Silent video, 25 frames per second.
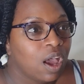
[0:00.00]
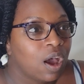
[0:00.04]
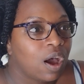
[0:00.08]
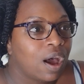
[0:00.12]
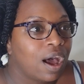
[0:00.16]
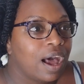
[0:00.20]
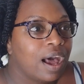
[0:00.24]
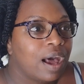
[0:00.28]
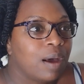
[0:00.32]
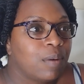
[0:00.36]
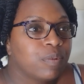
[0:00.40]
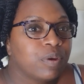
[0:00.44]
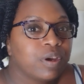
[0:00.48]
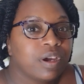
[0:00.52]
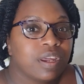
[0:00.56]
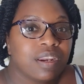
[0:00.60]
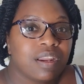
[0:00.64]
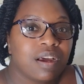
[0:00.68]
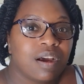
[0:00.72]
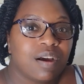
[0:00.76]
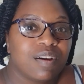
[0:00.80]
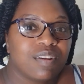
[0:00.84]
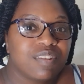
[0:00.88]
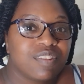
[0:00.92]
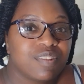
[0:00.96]
Um, we're going to
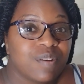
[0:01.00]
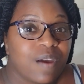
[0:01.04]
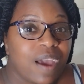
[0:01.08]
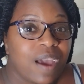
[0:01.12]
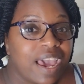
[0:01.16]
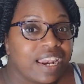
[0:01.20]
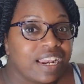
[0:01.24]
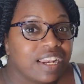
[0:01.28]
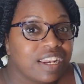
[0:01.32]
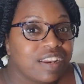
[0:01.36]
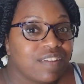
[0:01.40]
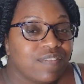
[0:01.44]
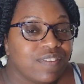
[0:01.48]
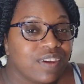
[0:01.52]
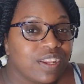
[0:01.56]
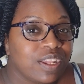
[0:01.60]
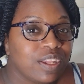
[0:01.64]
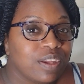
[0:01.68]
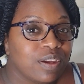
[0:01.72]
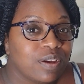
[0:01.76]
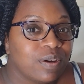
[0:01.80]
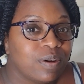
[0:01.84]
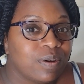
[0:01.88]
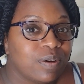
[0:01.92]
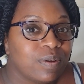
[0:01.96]
also add in the
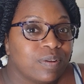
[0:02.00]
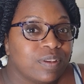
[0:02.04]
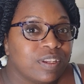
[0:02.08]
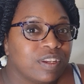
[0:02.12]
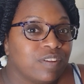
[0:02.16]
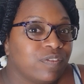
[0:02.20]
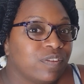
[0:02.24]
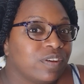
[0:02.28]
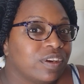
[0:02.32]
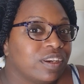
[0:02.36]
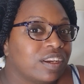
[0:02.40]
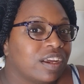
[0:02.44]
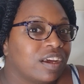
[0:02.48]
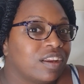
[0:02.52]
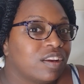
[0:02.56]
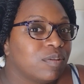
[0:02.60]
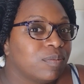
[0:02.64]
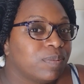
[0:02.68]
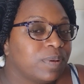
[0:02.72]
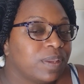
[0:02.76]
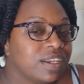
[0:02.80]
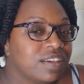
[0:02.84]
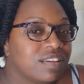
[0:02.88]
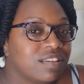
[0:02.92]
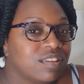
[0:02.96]
video different other
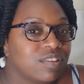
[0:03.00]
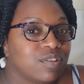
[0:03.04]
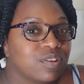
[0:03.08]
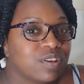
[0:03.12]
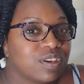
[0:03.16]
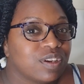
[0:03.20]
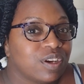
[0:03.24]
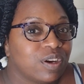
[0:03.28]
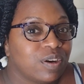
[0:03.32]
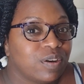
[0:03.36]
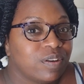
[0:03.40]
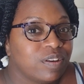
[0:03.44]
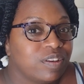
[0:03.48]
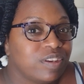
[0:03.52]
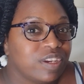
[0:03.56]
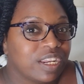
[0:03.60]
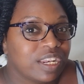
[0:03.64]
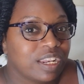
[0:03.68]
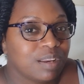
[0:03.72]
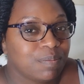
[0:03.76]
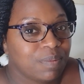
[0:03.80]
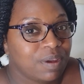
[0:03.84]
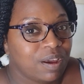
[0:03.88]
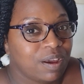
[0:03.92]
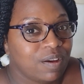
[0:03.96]
places you can go to check
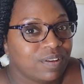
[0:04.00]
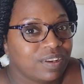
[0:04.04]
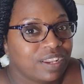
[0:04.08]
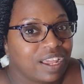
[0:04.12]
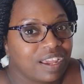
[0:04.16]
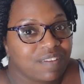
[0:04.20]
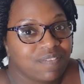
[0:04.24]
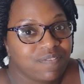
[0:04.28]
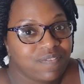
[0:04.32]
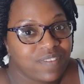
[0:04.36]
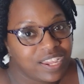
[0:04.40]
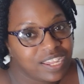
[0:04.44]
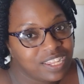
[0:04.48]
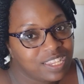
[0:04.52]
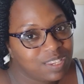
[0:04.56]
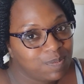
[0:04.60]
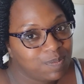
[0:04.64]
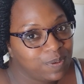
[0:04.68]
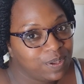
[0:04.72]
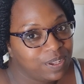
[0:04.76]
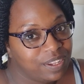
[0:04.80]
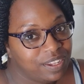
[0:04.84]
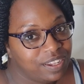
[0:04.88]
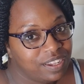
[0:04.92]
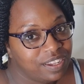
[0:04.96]
them out, like
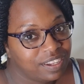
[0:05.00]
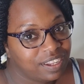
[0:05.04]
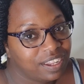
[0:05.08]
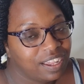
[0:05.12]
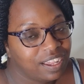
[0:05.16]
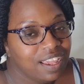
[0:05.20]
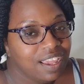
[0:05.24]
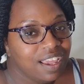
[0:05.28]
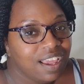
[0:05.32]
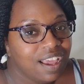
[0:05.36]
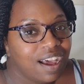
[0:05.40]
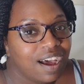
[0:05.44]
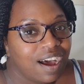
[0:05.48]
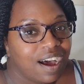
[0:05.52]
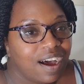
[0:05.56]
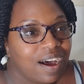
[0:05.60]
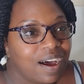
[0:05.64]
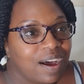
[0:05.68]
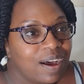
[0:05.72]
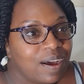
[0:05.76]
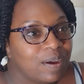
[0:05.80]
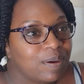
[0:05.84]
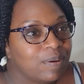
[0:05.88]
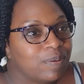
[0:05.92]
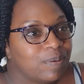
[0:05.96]
Facebook,
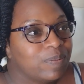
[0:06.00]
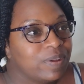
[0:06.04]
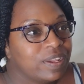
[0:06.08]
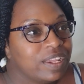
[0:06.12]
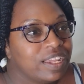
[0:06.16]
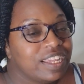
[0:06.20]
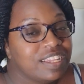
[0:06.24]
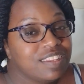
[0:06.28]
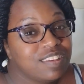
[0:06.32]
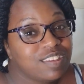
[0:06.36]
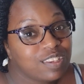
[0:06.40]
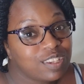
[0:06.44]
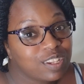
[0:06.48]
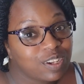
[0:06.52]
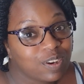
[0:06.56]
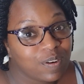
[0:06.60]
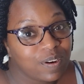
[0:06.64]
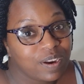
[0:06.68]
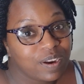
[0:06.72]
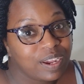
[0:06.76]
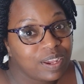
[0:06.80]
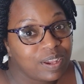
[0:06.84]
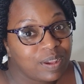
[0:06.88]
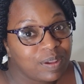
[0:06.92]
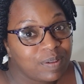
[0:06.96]
um,
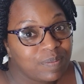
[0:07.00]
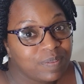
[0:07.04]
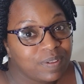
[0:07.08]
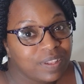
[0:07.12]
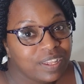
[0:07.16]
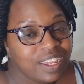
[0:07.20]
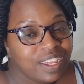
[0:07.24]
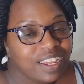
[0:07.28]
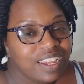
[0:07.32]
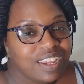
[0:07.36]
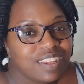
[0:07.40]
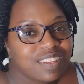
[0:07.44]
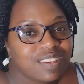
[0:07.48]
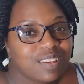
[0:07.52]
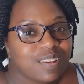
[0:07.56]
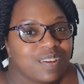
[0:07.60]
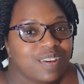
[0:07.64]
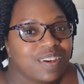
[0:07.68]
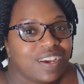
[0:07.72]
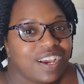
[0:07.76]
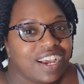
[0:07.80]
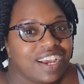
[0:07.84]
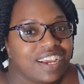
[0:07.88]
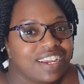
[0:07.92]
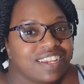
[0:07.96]
Instagram. So you
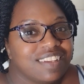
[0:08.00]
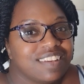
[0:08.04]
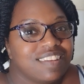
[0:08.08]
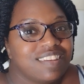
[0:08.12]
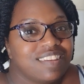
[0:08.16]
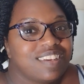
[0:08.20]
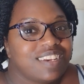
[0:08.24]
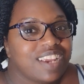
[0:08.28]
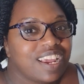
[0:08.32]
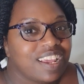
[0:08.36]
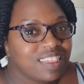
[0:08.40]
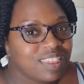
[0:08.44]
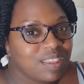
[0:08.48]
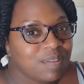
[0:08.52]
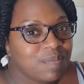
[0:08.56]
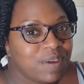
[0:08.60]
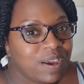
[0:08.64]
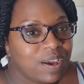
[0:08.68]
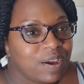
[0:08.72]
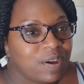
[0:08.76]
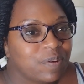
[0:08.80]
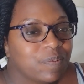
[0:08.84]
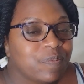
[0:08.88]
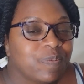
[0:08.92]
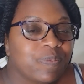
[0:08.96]
guys check them
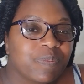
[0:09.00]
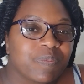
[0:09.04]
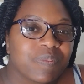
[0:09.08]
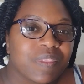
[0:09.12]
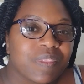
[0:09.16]
out.